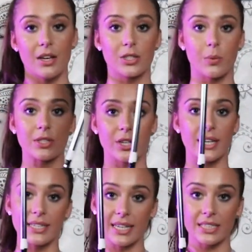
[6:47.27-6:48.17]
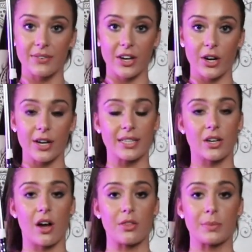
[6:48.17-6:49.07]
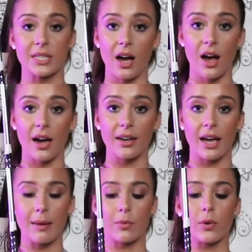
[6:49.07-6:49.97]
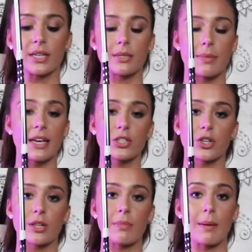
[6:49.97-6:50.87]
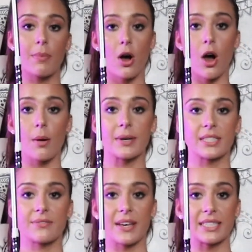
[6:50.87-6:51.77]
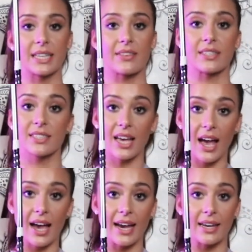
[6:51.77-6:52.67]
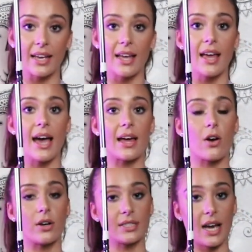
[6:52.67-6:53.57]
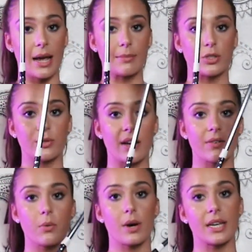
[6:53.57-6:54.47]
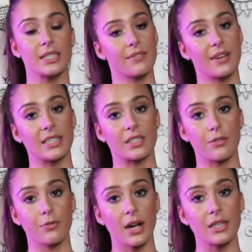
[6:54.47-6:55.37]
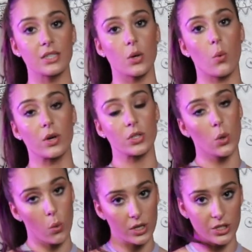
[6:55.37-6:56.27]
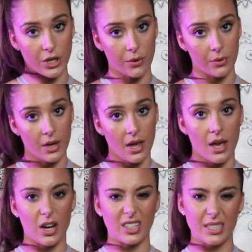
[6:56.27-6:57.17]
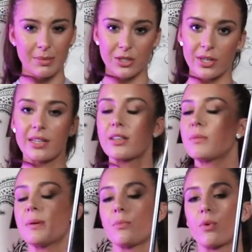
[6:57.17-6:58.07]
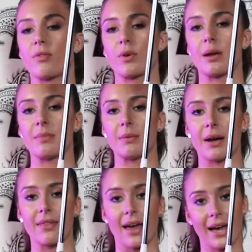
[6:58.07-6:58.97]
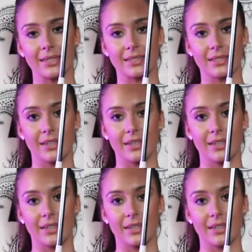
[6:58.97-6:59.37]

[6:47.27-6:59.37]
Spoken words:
So once our index finger is on the baton, I'm going to make sure that my palm is facing the side at all times. You never want it to face the front or toward you. I'll demonstrate a little bit more of what I mean by that.